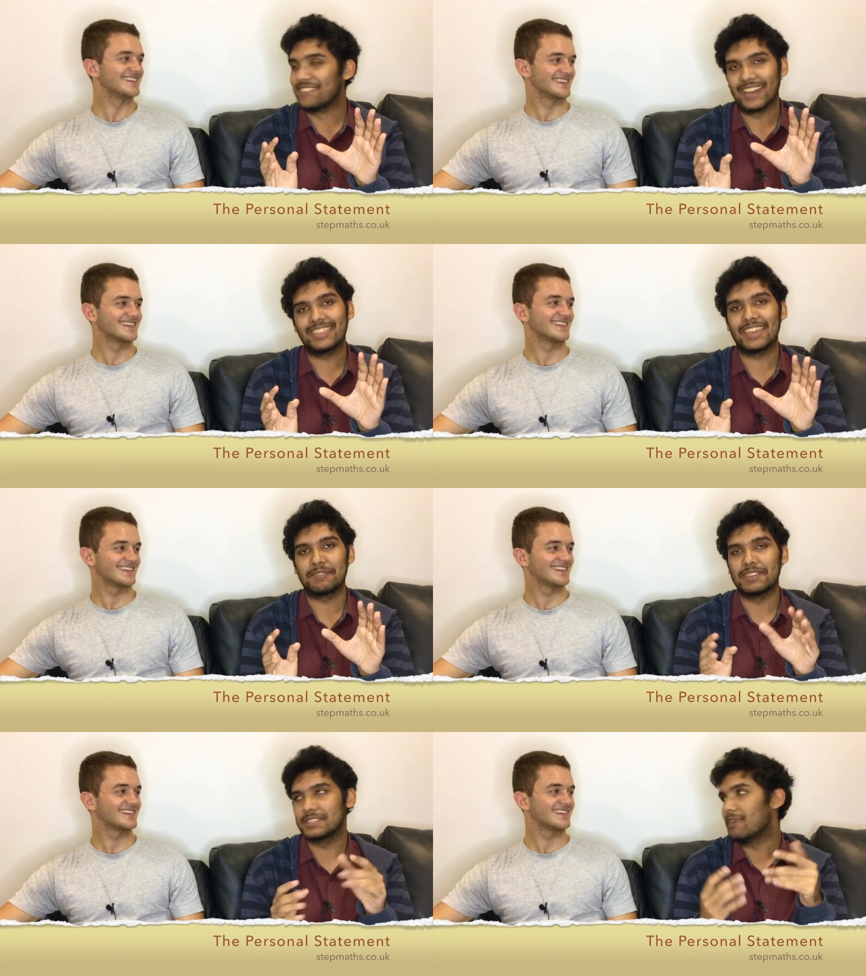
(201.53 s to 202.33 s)
Speaker 1: my
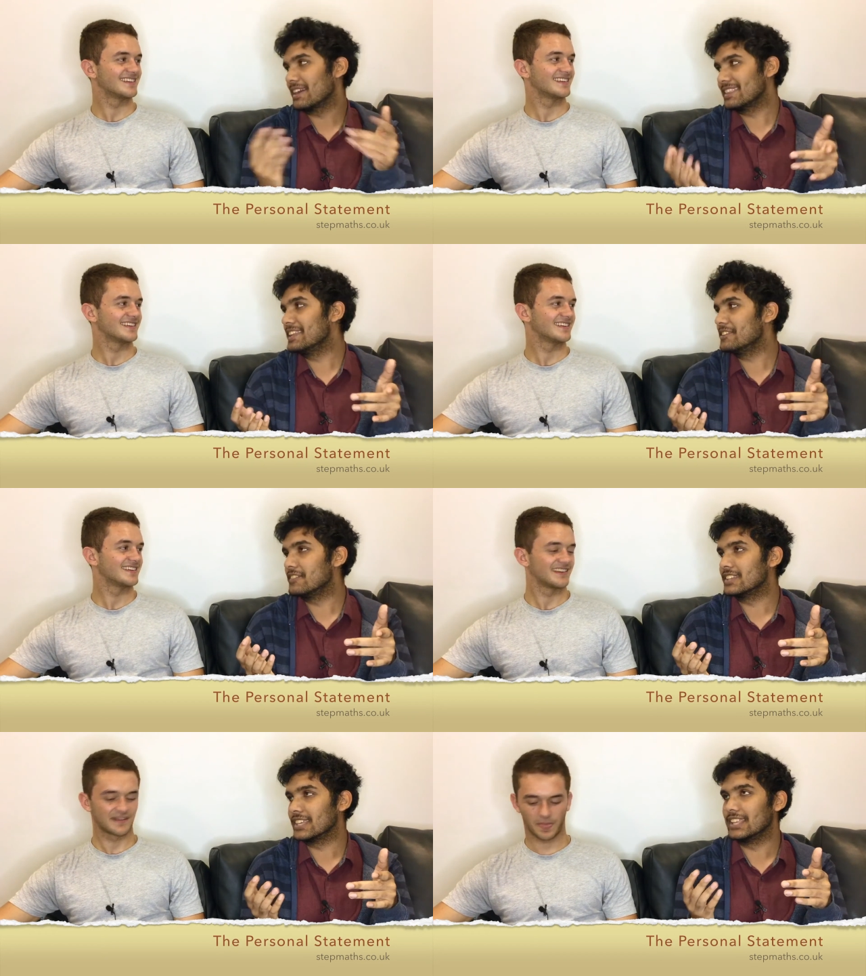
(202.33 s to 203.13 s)
thing because by the end of
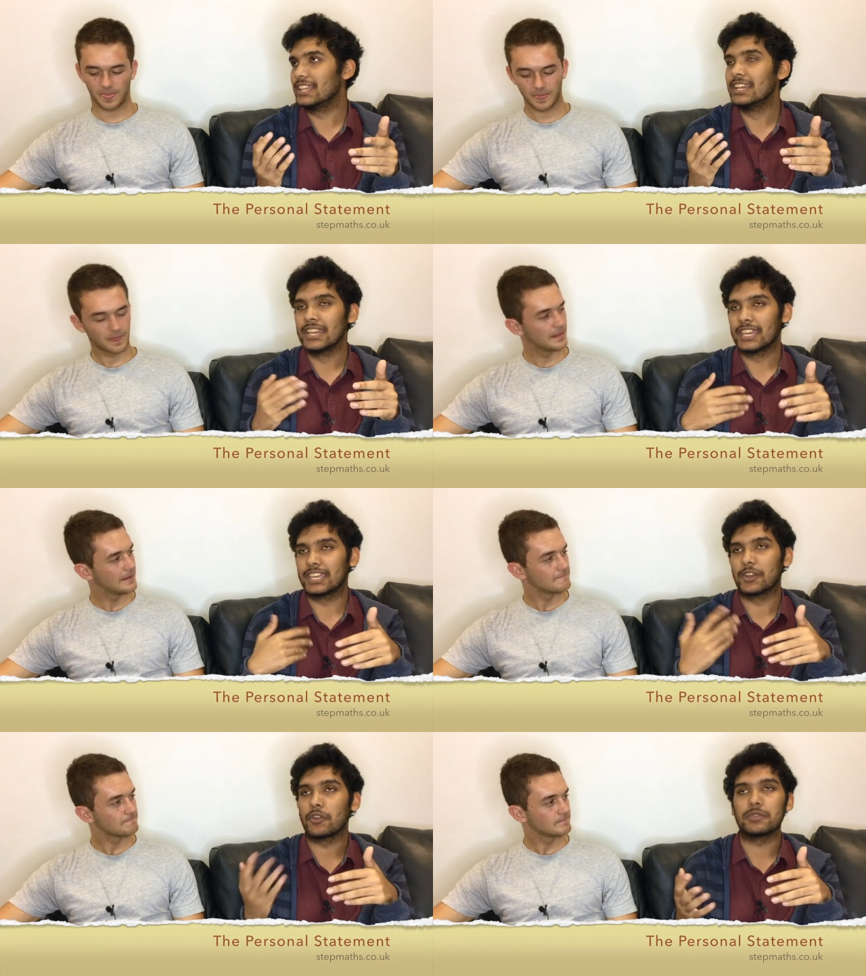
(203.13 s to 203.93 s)
it, he,
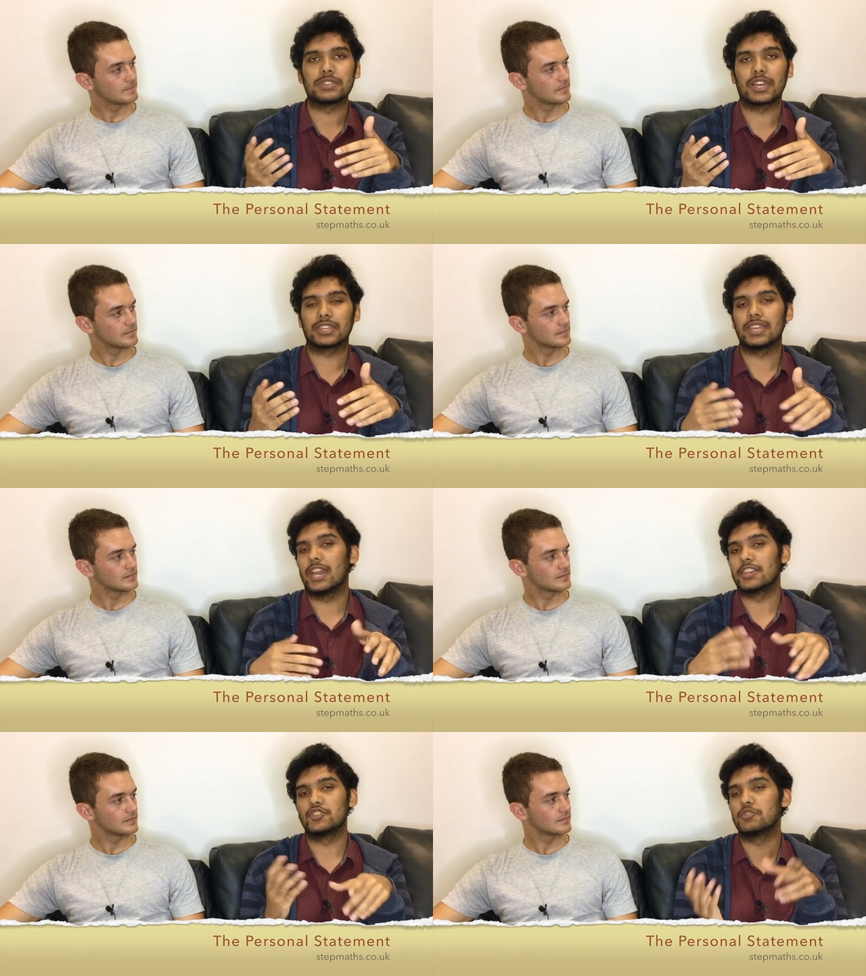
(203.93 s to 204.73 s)
he, was like,
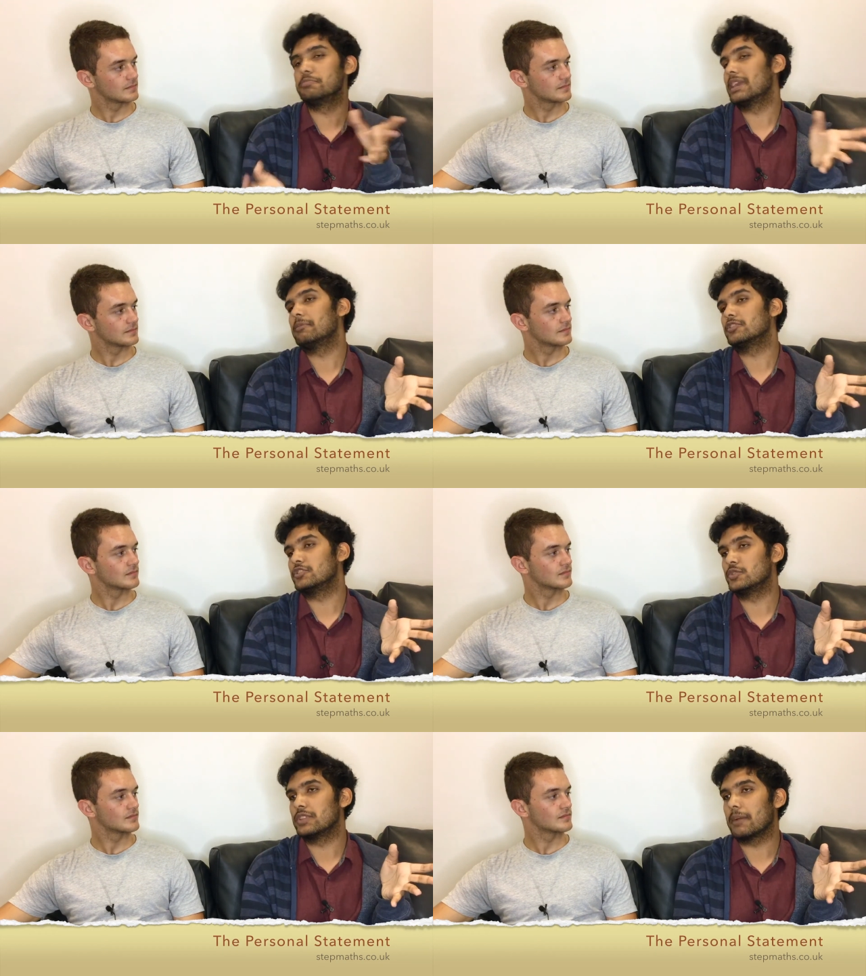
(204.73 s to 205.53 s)
"Yeah, you should be able to
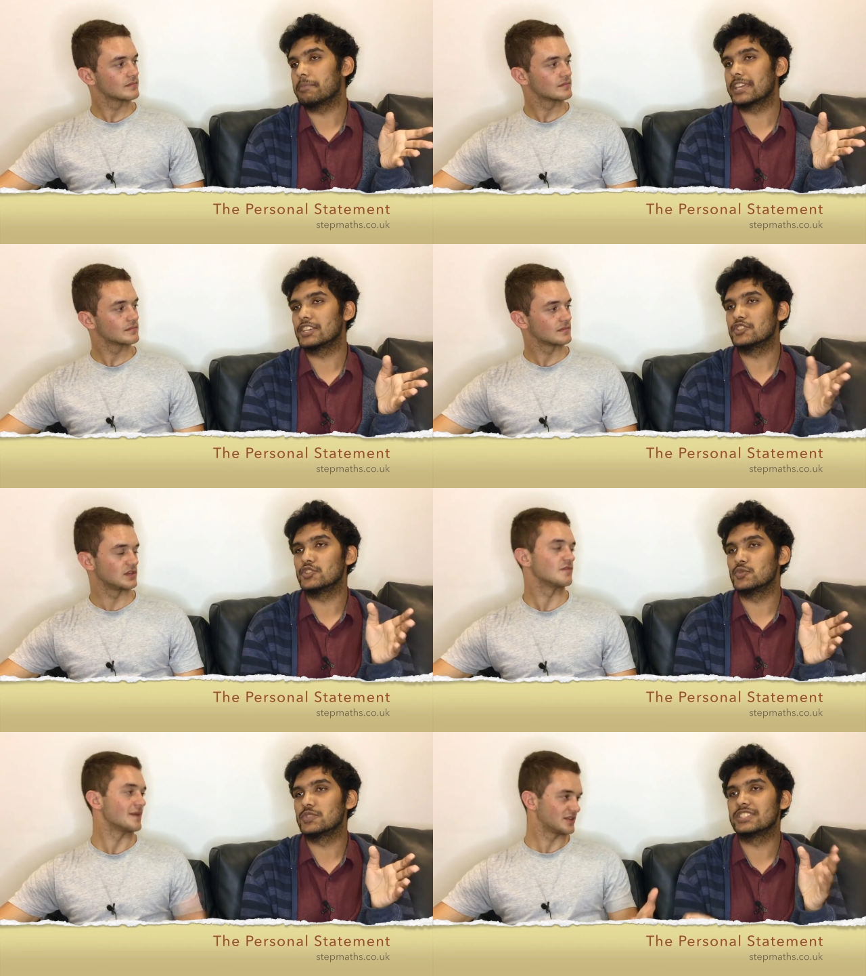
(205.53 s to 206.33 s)
do that because
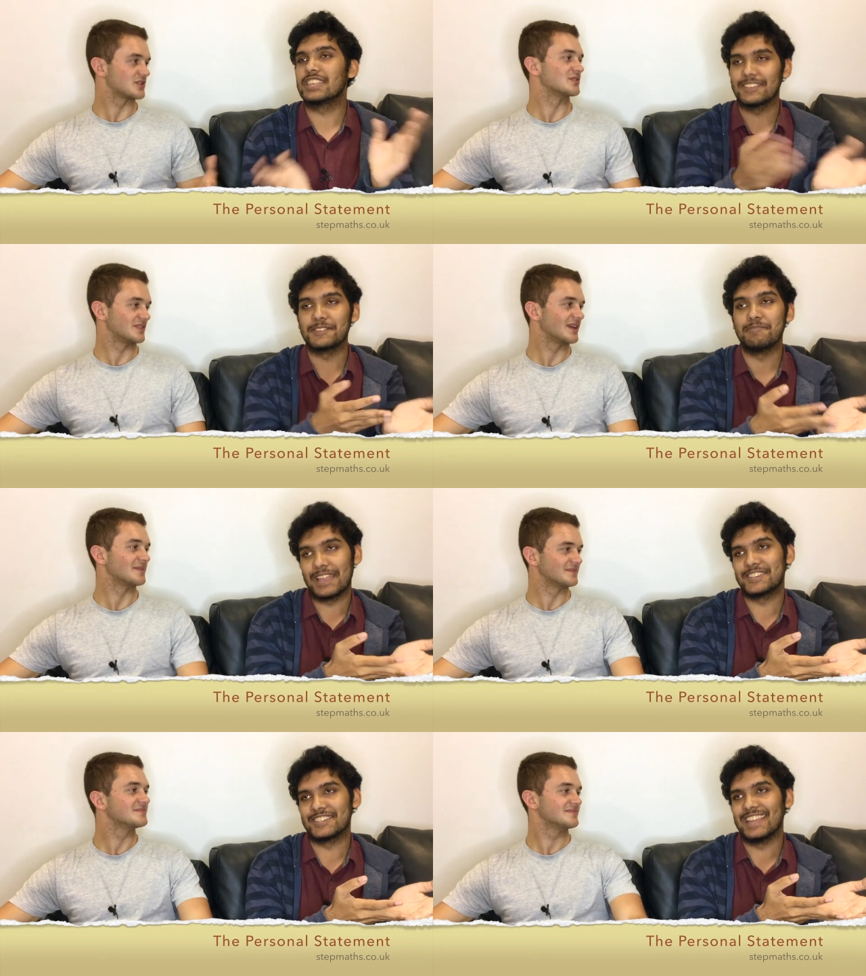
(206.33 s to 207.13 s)
you you mentioned, s- you yeah.
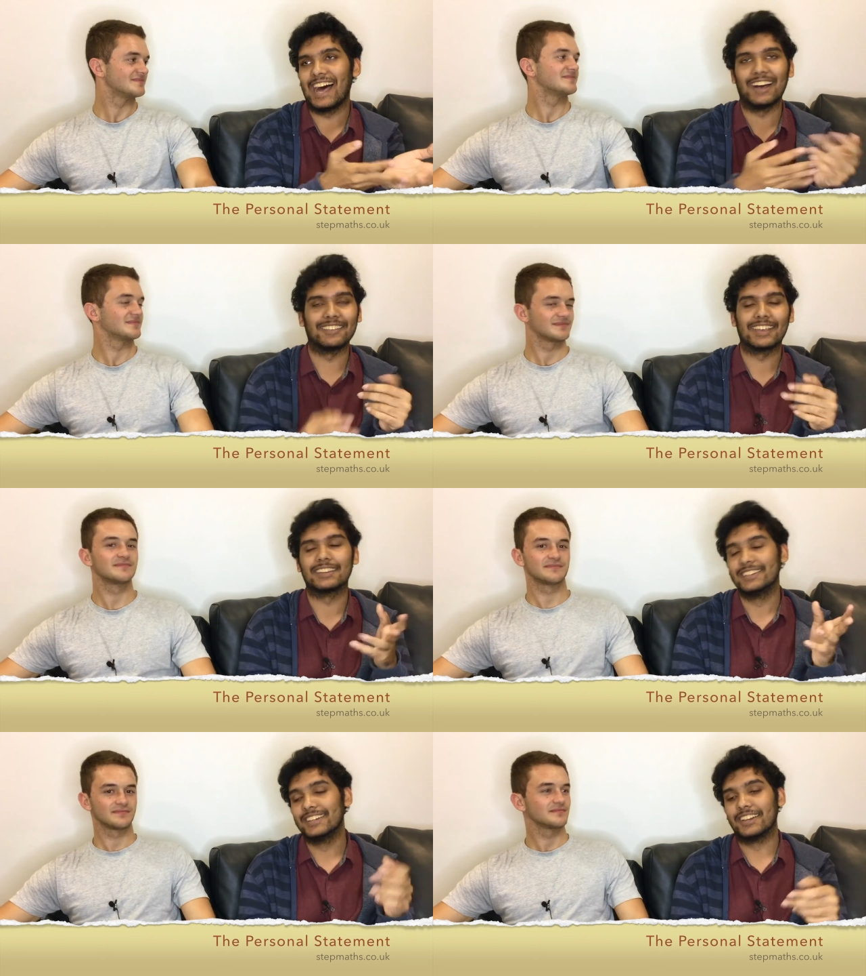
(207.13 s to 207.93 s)
mentioned that." I was
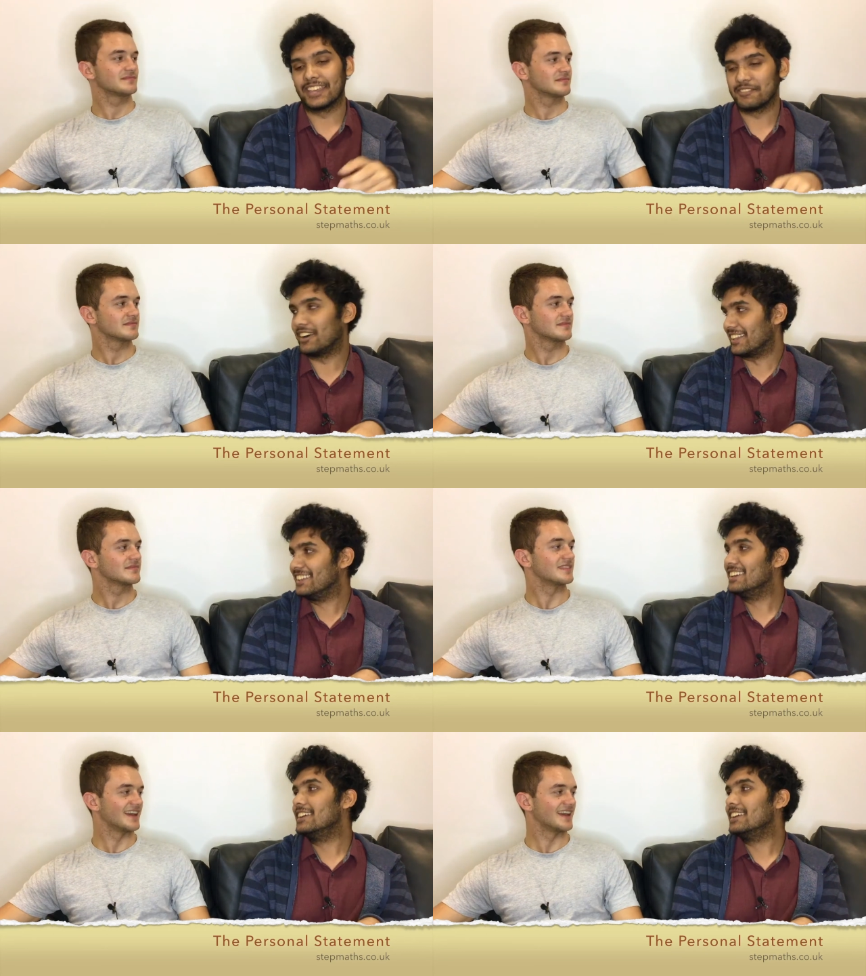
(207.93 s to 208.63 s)
like, "Okay, fine."